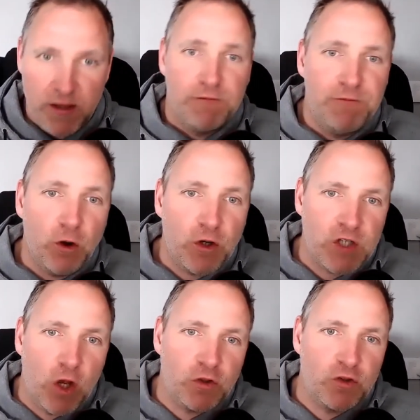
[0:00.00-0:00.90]

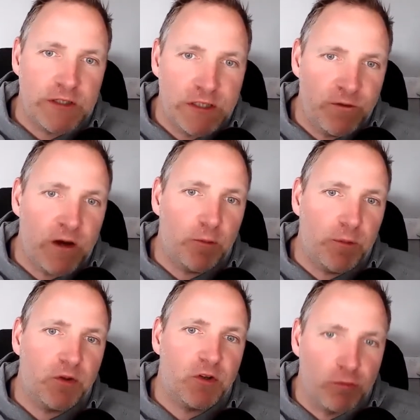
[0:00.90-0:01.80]
Focus on
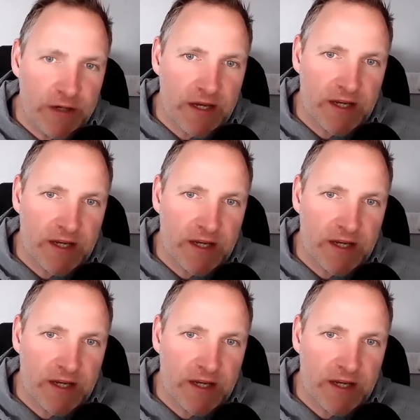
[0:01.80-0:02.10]
transferable career